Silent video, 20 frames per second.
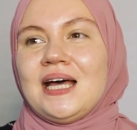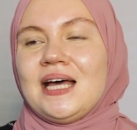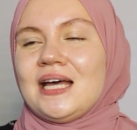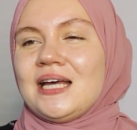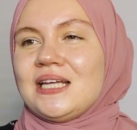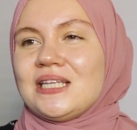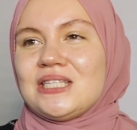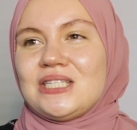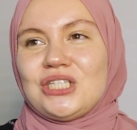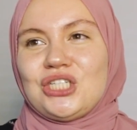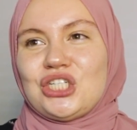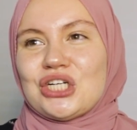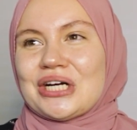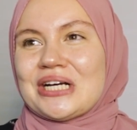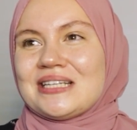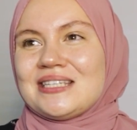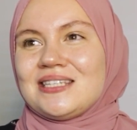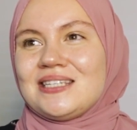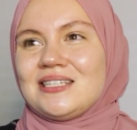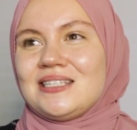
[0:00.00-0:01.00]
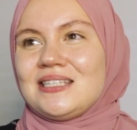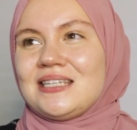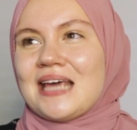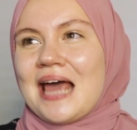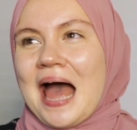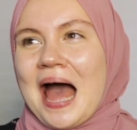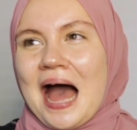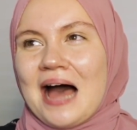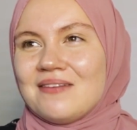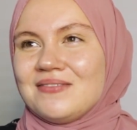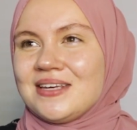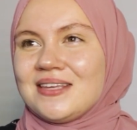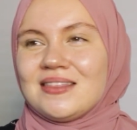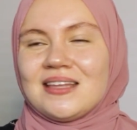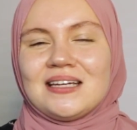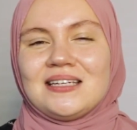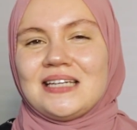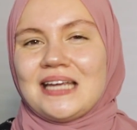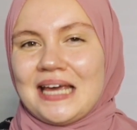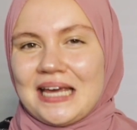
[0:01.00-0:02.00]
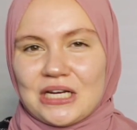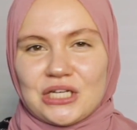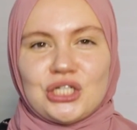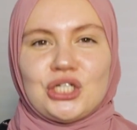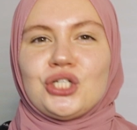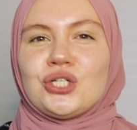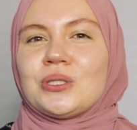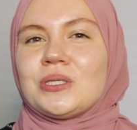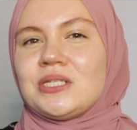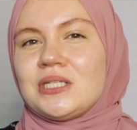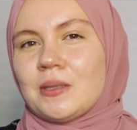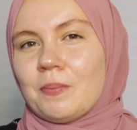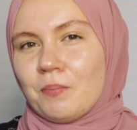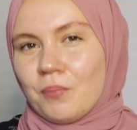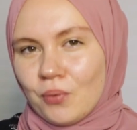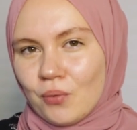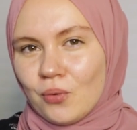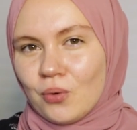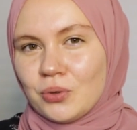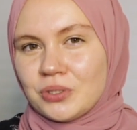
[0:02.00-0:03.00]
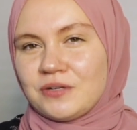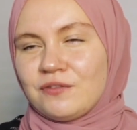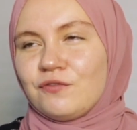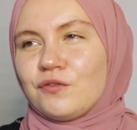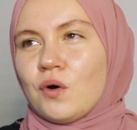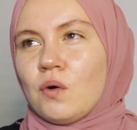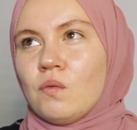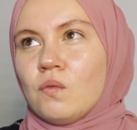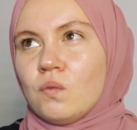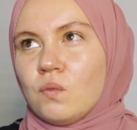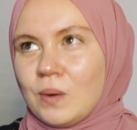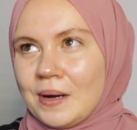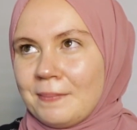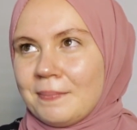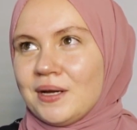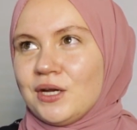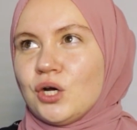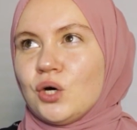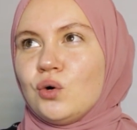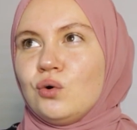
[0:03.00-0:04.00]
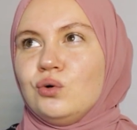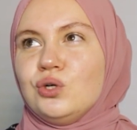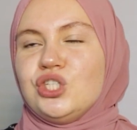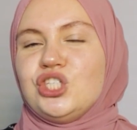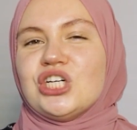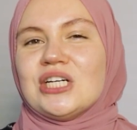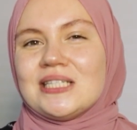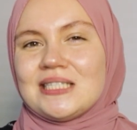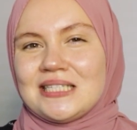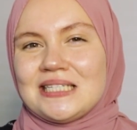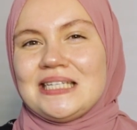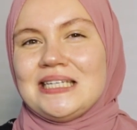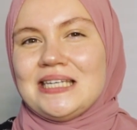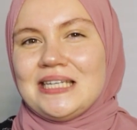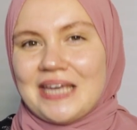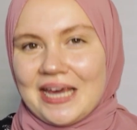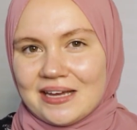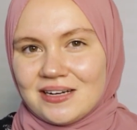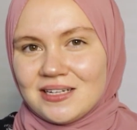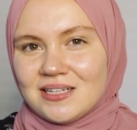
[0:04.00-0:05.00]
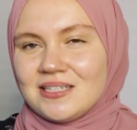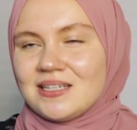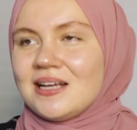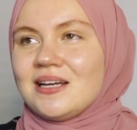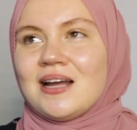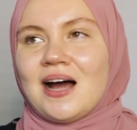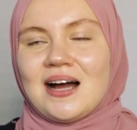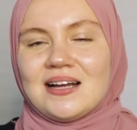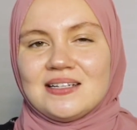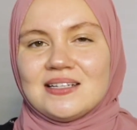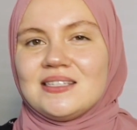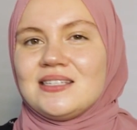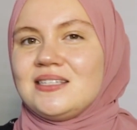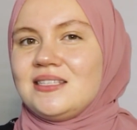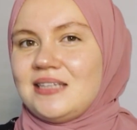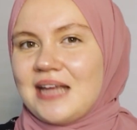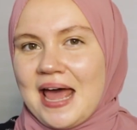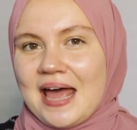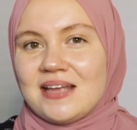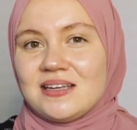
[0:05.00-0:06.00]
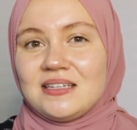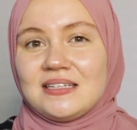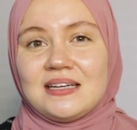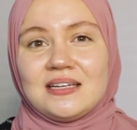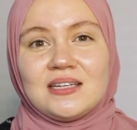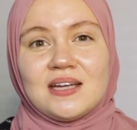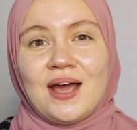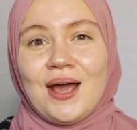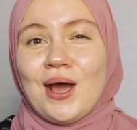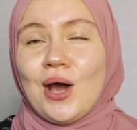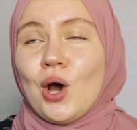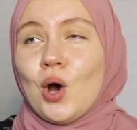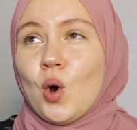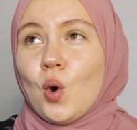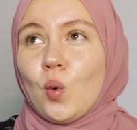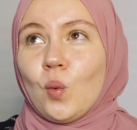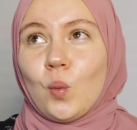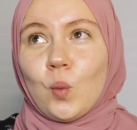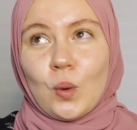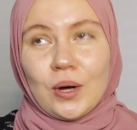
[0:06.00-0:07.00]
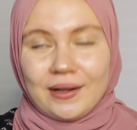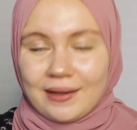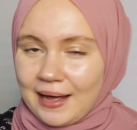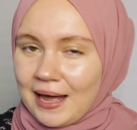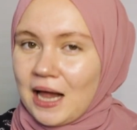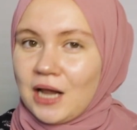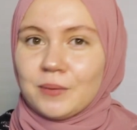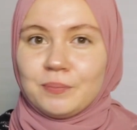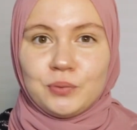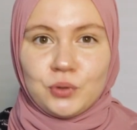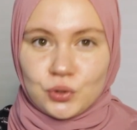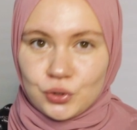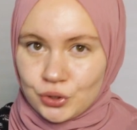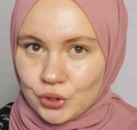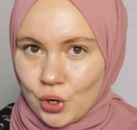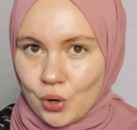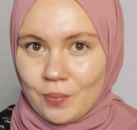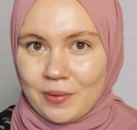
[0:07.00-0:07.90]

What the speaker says: it's just having that extra support from women who just get it and understand it will help you so